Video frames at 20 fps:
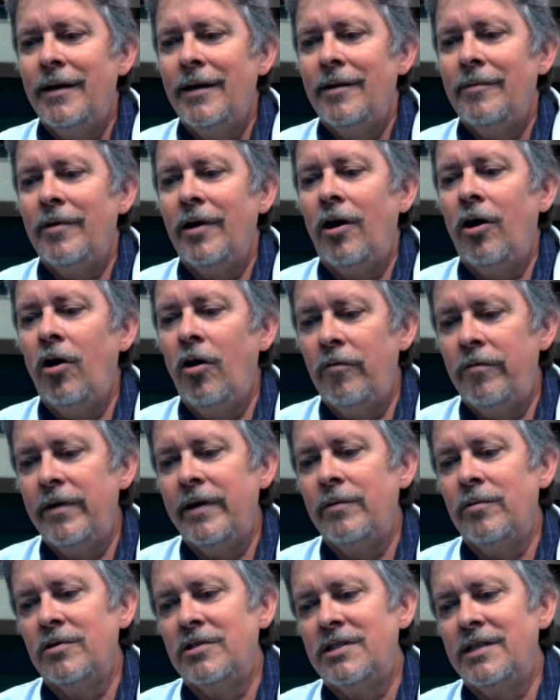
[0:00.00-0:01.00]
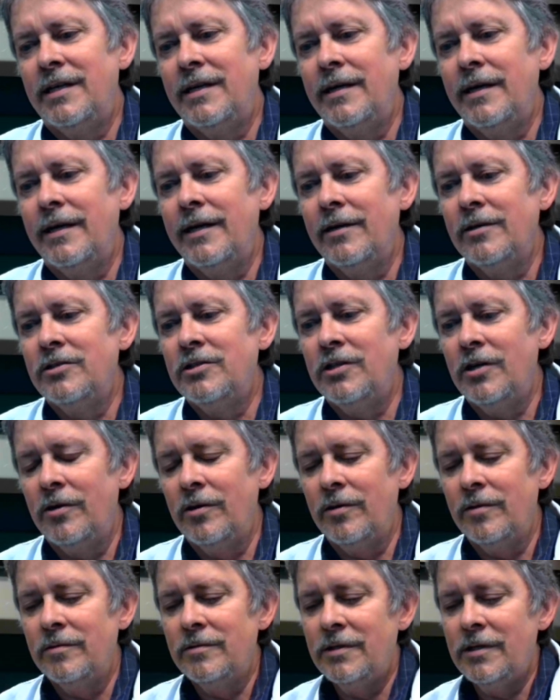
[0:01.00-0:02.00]
but hopefully we'll see you here soon.
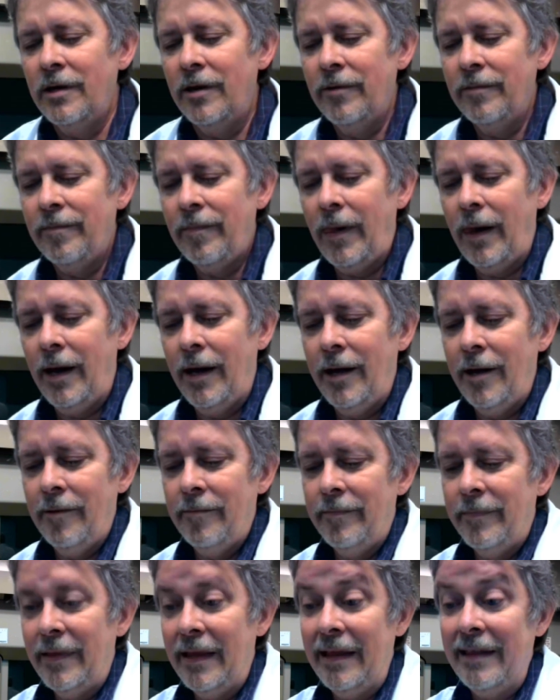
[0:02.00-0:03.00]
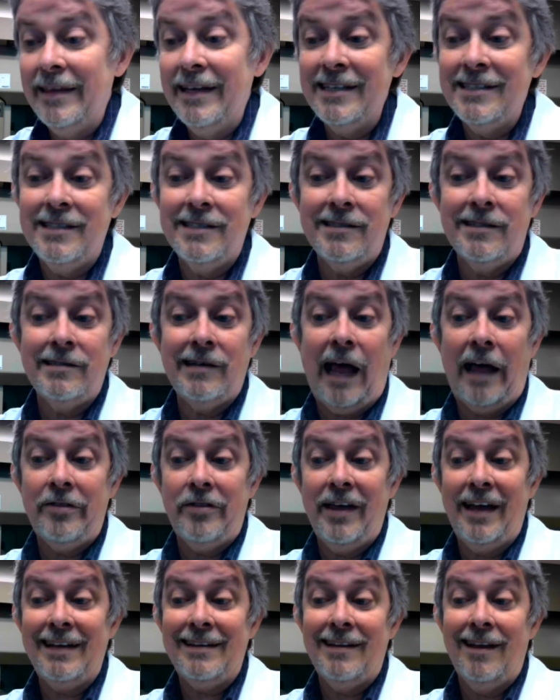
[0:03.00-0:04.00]
So this is, I
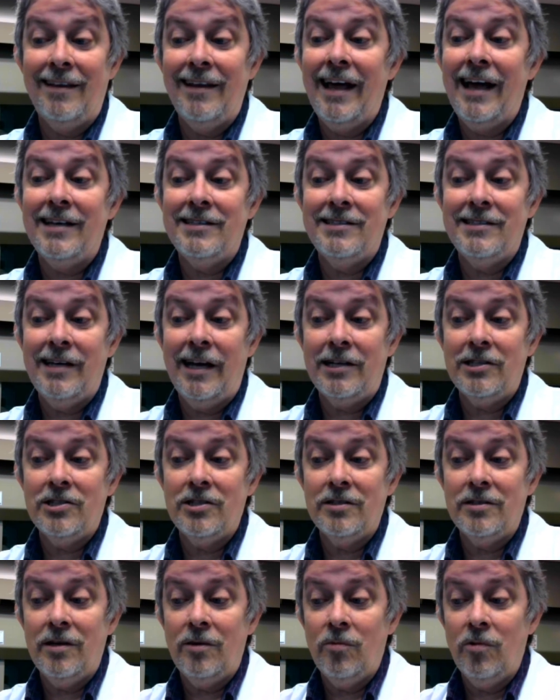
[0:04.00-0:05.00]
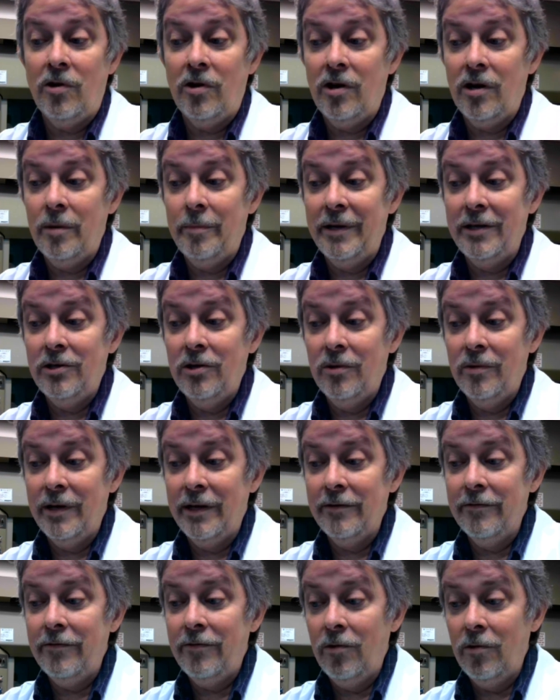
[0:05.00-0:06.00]
think, the last section that we're going to be doing
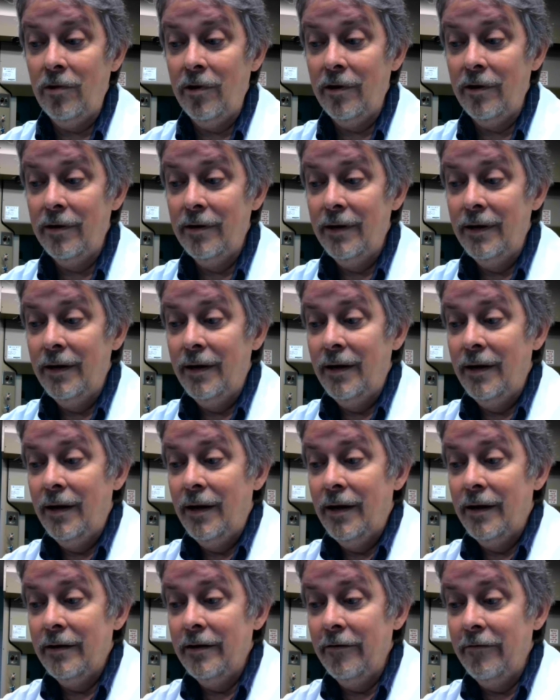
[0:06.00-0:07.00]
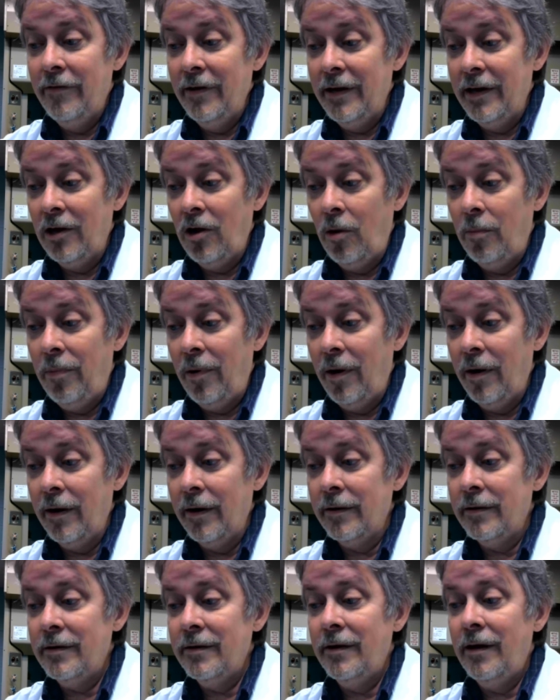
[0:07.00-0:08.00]
for the video part
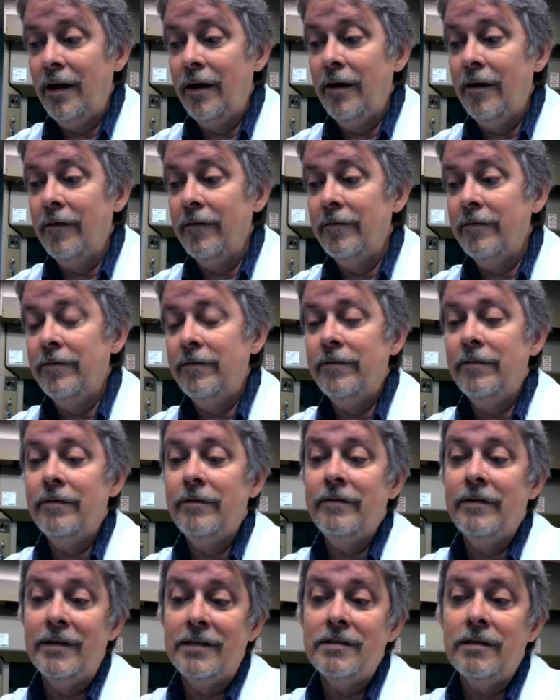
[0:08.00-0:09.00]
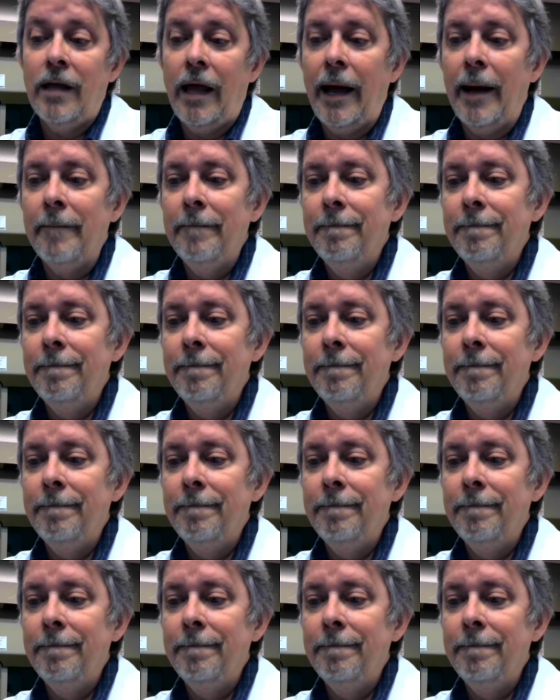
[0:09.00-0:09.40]
of this lab.